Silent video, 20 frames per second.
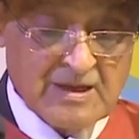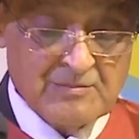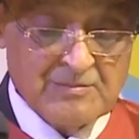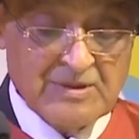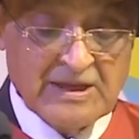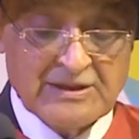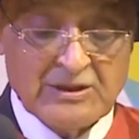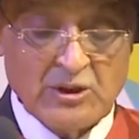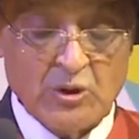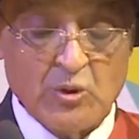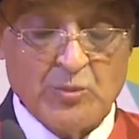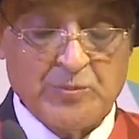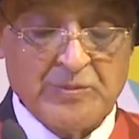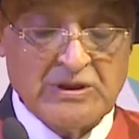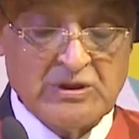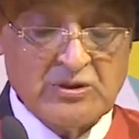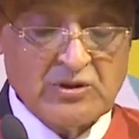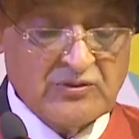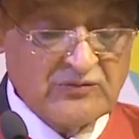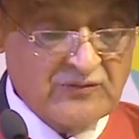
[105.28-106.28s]
May the
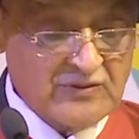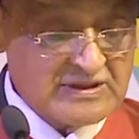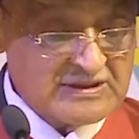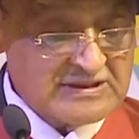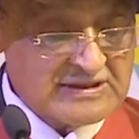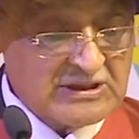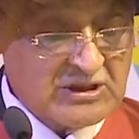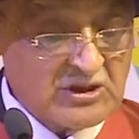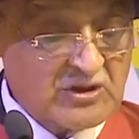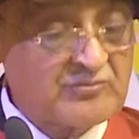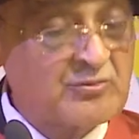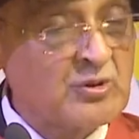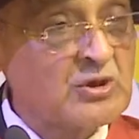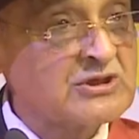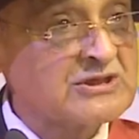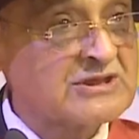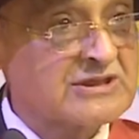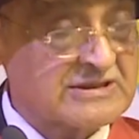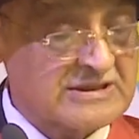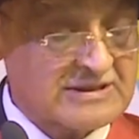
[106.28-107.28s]
Open University of
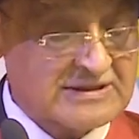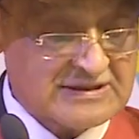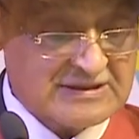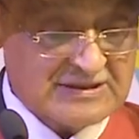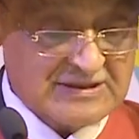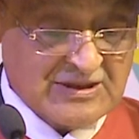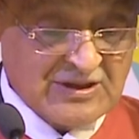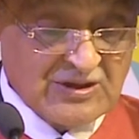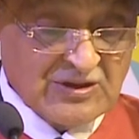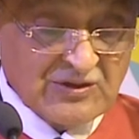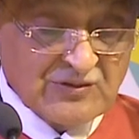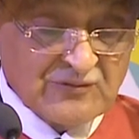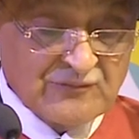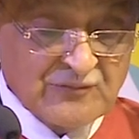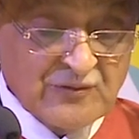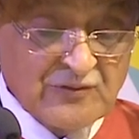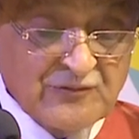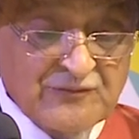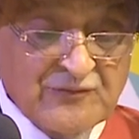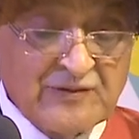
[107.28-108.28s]
Mauritius
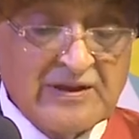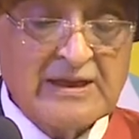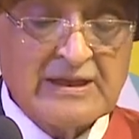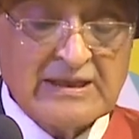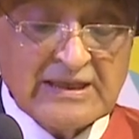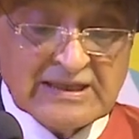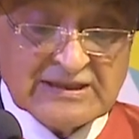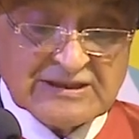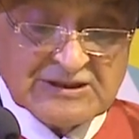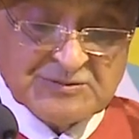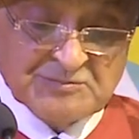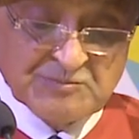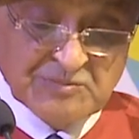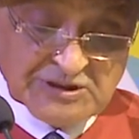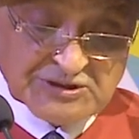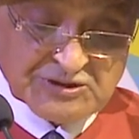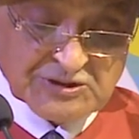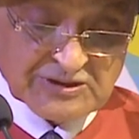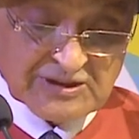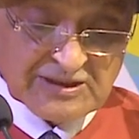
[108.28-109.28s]
fulfill its
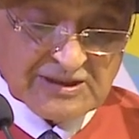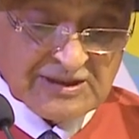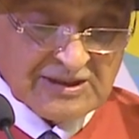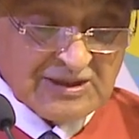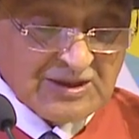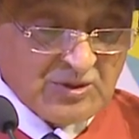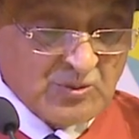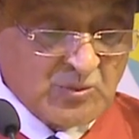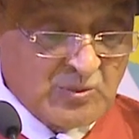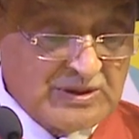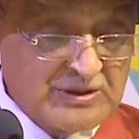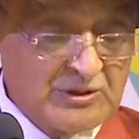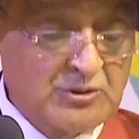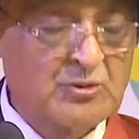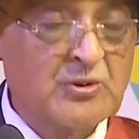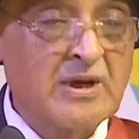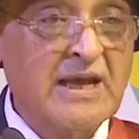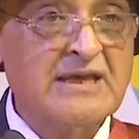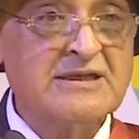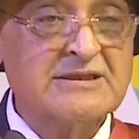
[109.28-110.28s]
mission with
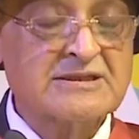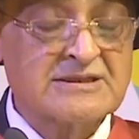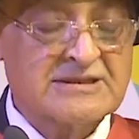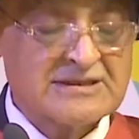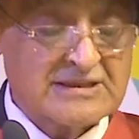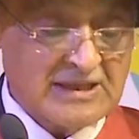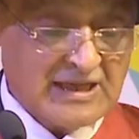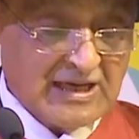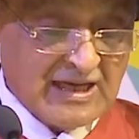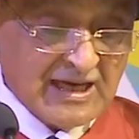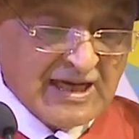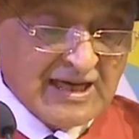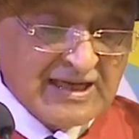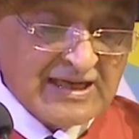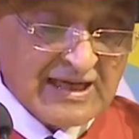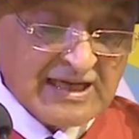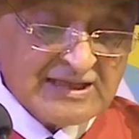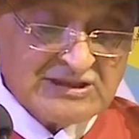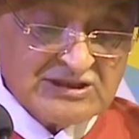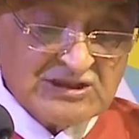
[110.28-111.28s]
grace
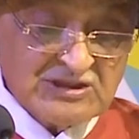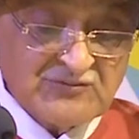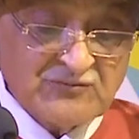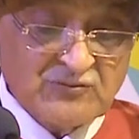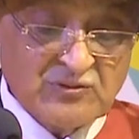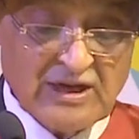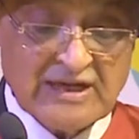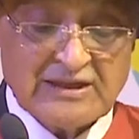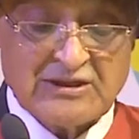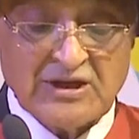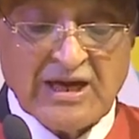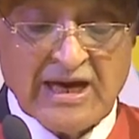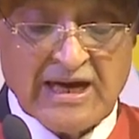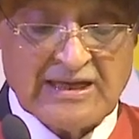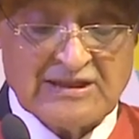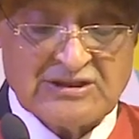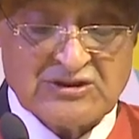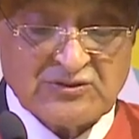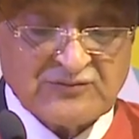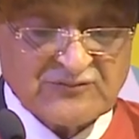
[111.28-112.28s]
and achieve greater
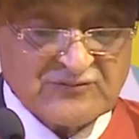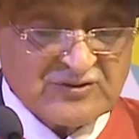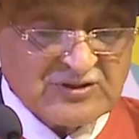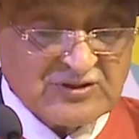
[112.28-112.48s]
heights of